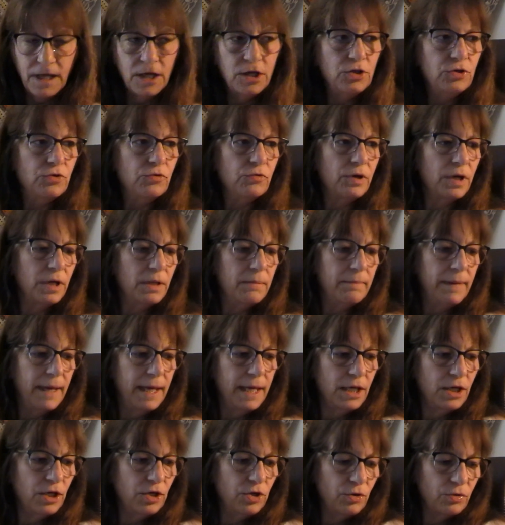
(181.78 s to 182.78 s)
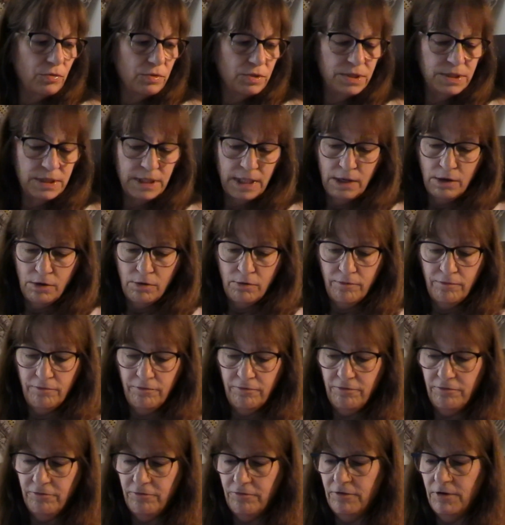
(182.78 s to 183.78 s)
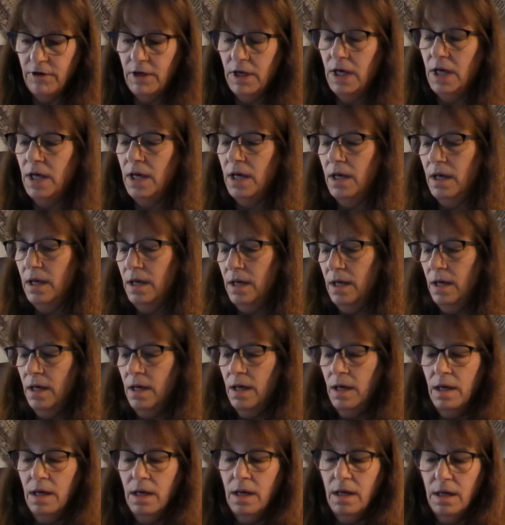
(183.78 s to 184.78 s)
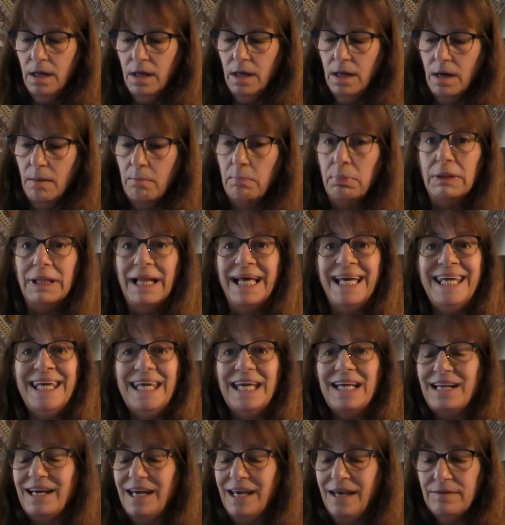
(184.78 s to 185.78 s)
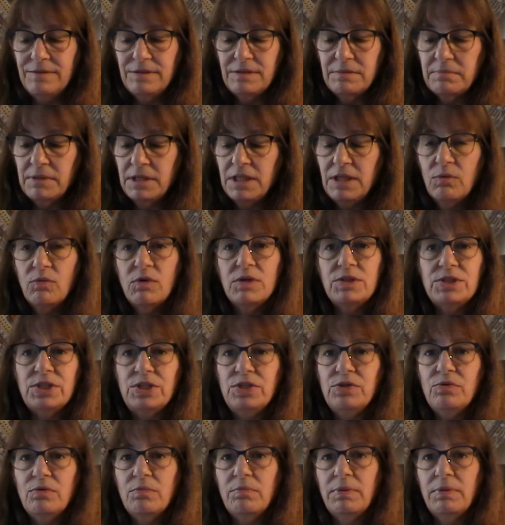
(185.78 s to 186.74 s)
You can make yourself a blanket. I have somebody that wants to do a